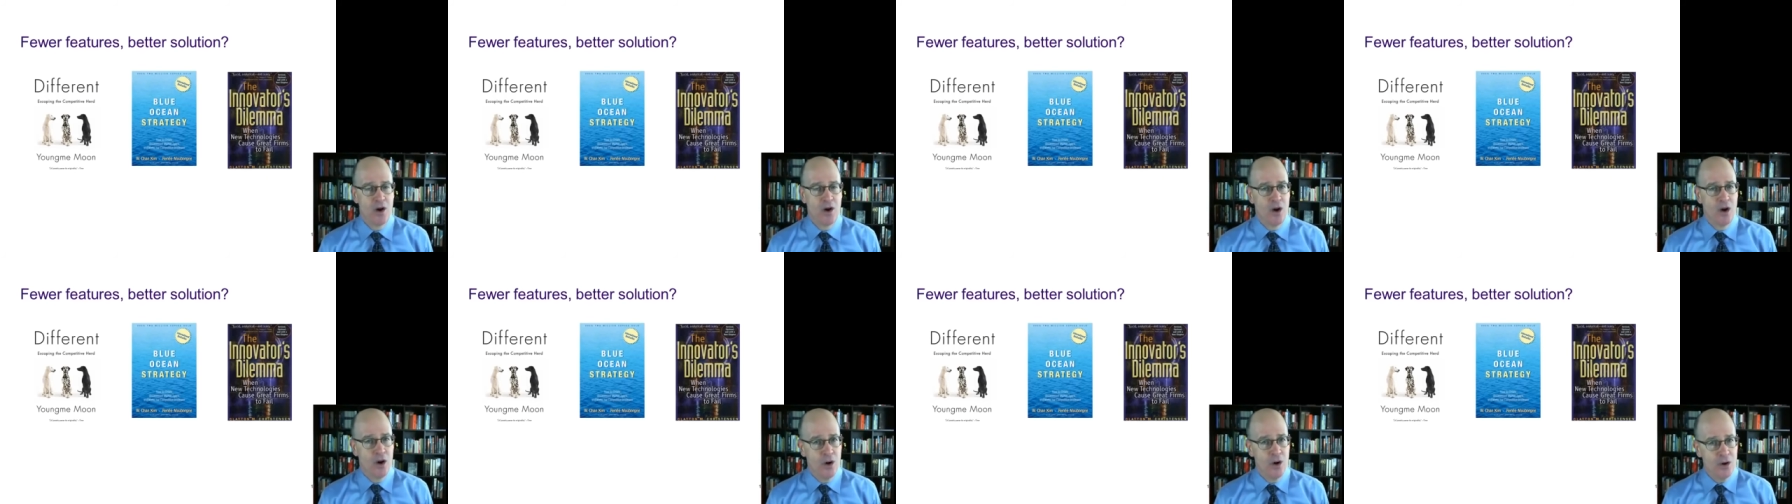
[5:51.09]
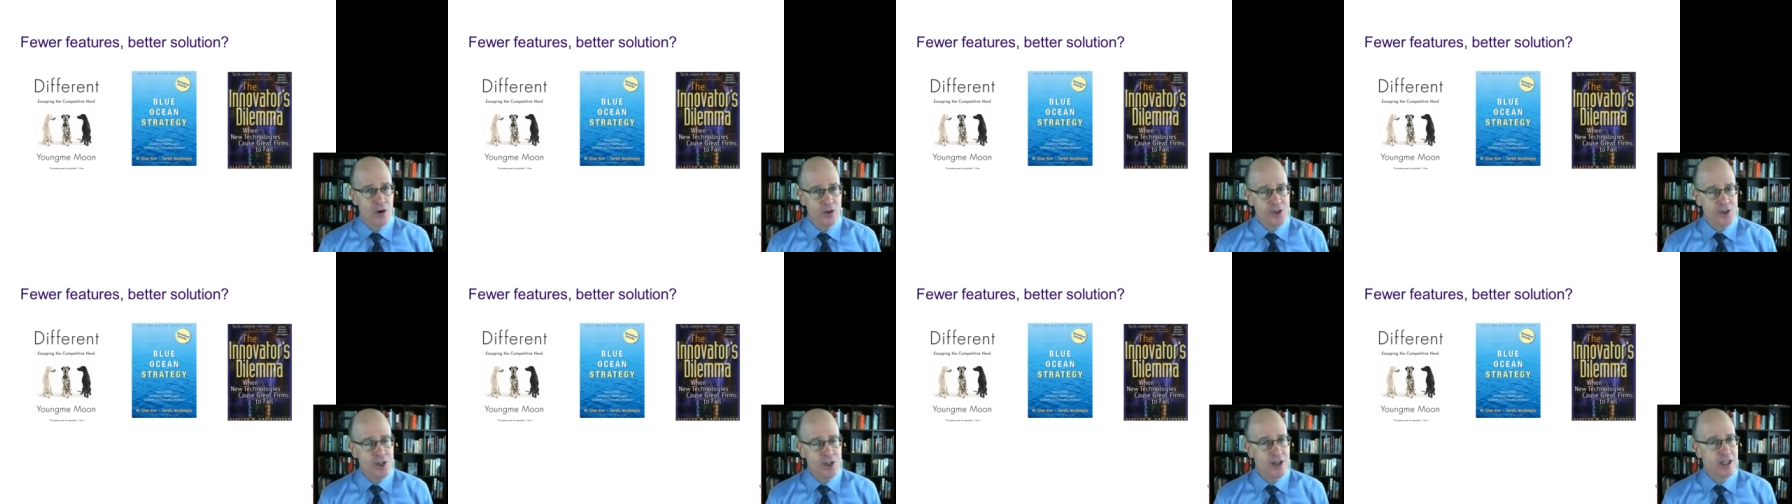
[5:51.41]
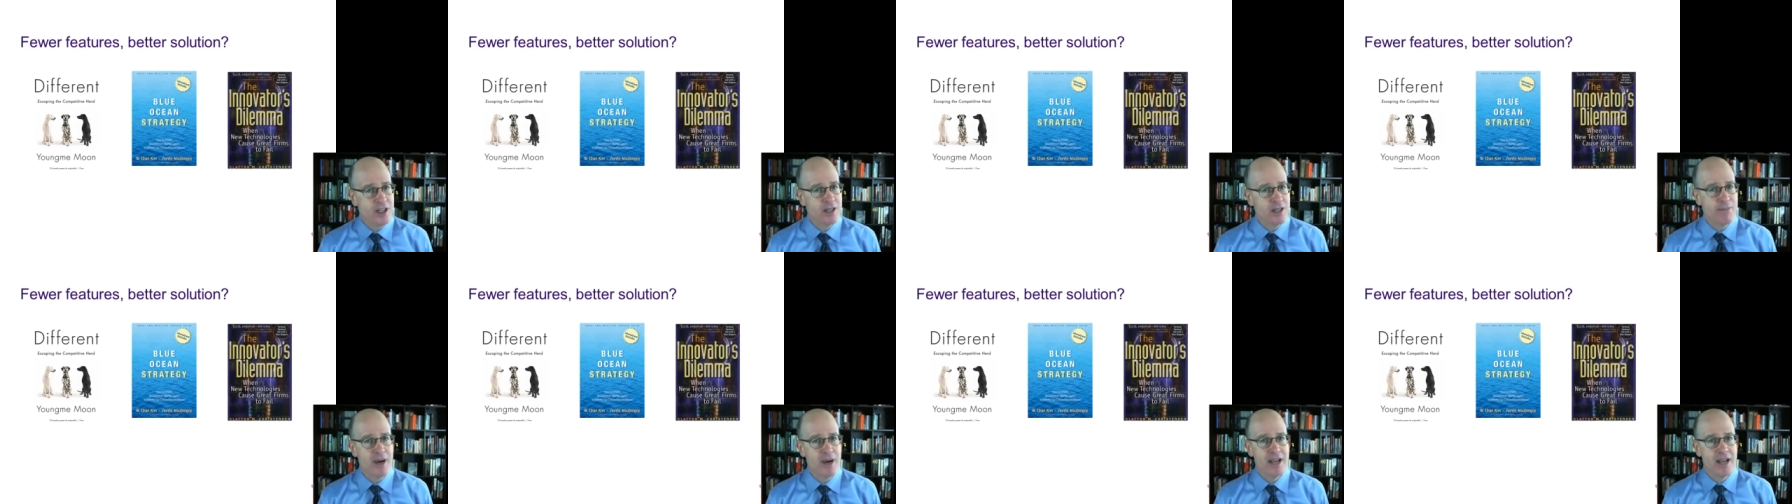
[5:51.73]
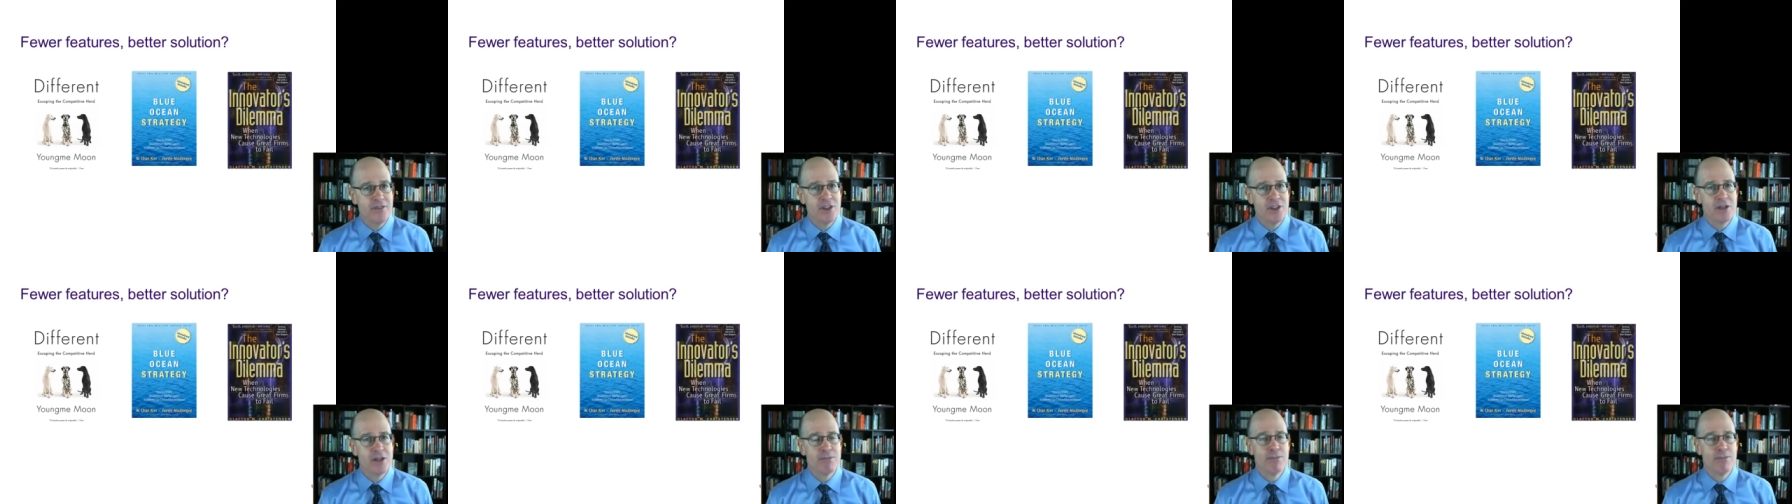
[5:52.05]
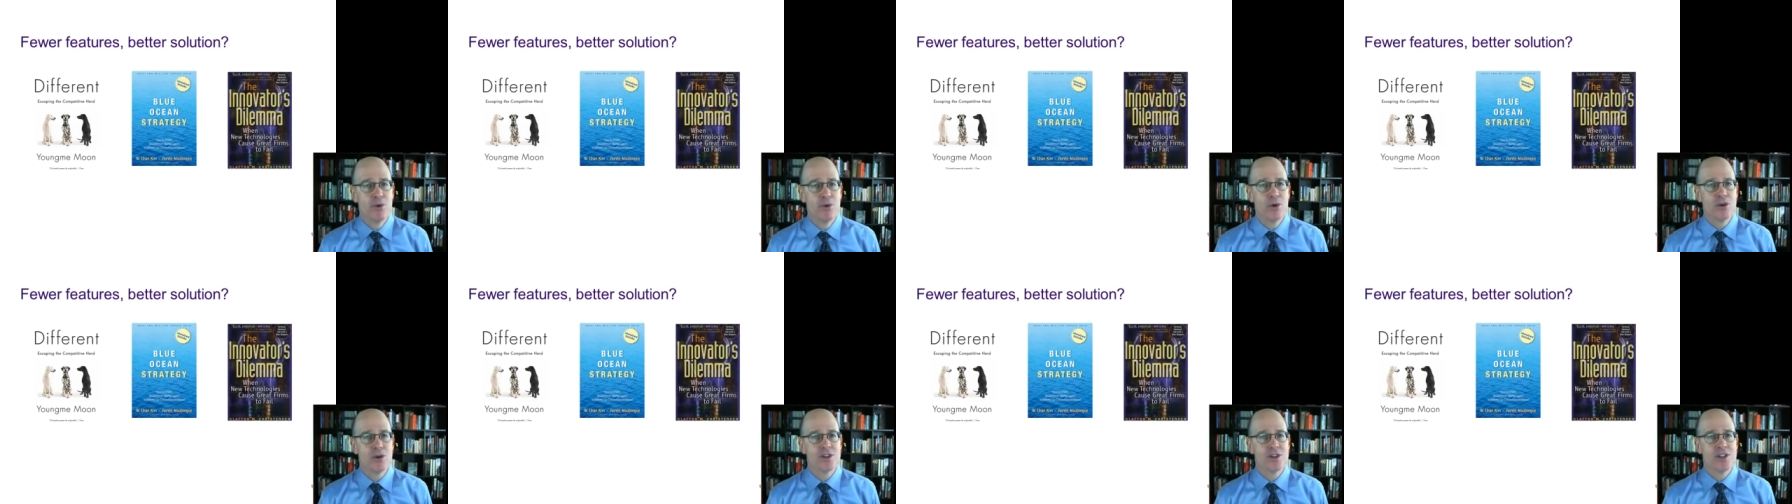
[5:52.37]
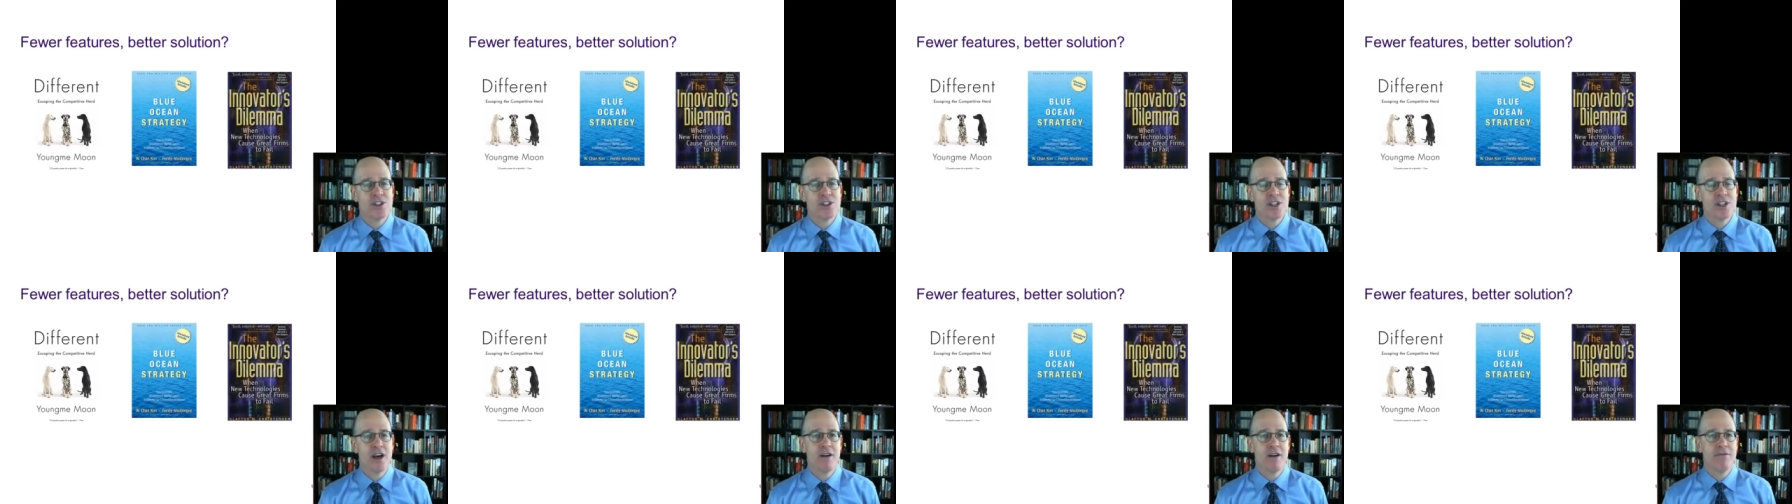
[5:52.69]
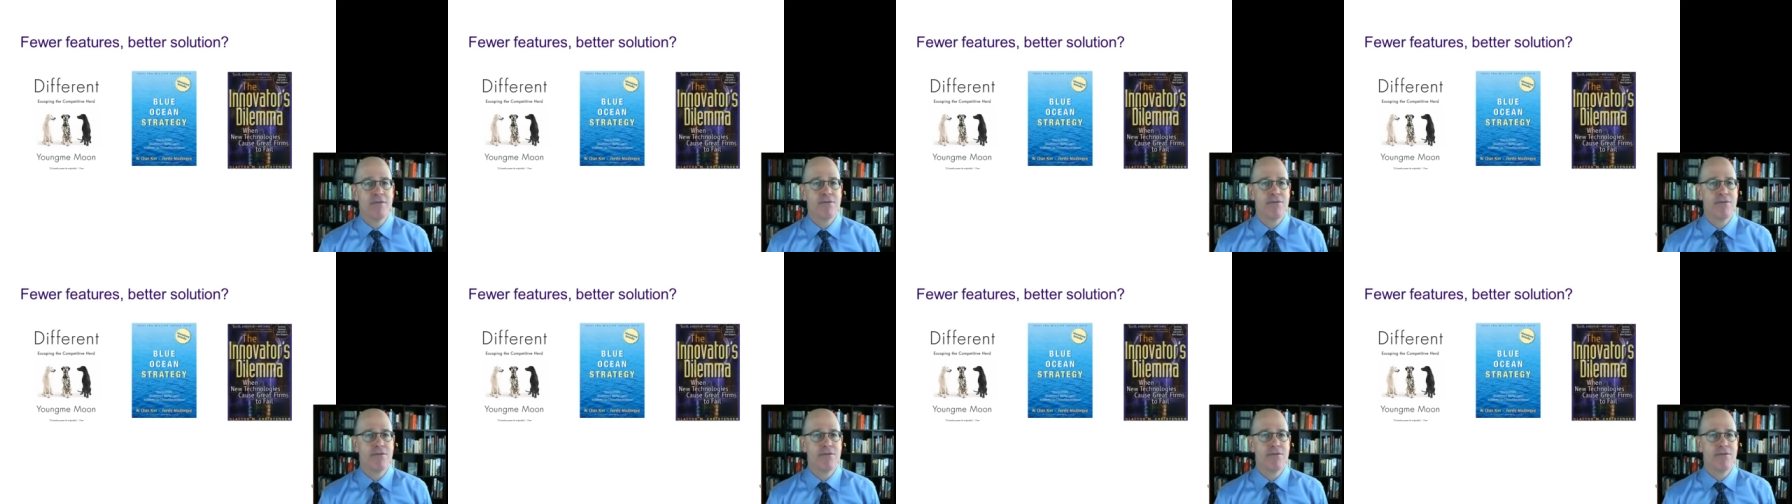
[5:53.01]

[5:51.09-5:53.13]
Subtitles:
all talk about the importance of